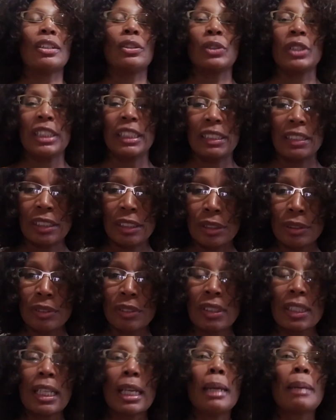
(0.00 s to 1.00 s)
only
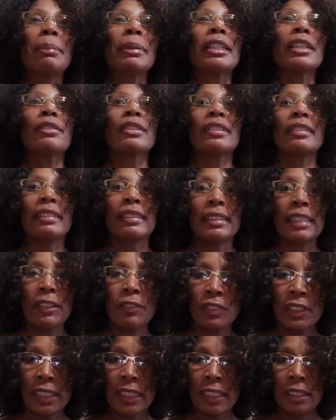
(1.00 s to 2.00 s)
adults. But it was
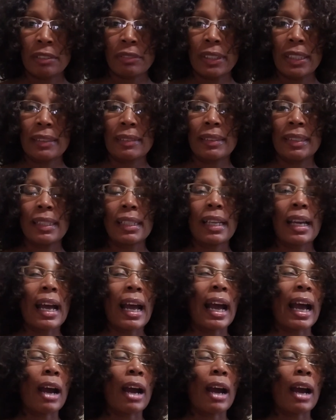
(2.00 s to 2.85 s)
definitely interesting.